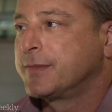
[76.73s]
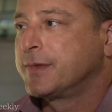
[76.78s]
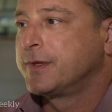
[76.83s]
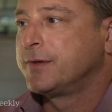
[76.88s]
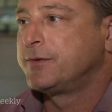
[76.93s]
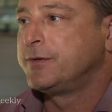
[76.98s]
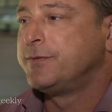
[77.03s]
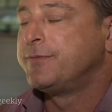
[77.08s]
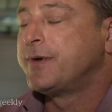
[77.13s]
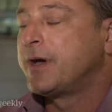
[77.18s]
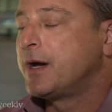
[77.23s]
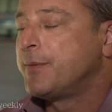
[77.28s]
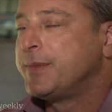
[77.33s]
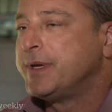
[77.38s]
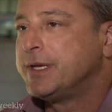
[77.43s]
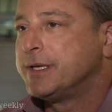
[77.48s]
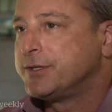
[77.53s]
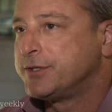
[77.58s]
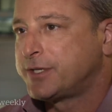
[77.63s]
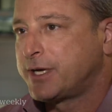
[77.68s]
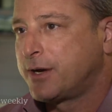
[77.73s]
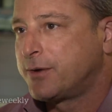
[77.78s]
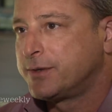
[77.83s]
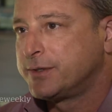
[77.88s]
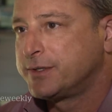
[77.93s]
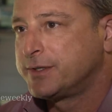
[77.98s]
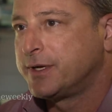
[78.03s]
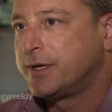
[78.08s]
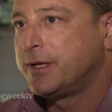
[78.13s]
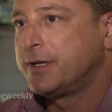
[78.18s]
She found me in a shower
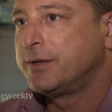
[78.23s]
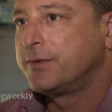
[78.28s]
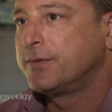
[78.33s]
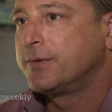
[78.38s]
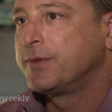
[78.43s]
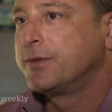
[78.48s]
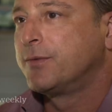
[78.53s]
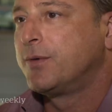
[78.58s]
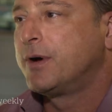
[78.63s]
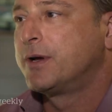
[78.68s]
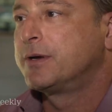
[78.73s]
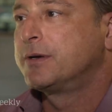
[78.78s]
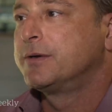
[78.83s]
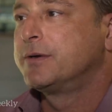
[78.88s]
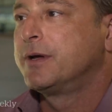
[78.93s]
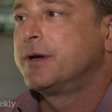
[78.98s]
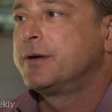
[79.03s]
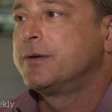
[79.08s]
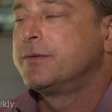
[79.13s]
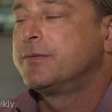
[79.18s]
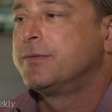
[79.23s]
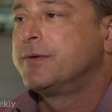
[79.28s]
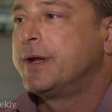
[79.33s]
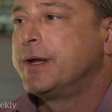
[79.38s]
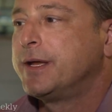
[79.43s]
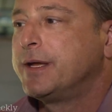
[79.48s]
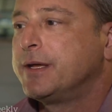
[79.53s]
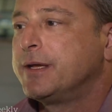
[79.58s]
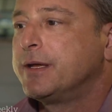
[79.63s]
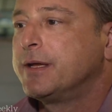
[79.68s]
stall with the water not
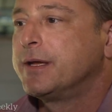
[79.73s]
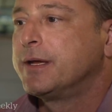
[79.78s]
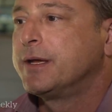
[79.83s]
running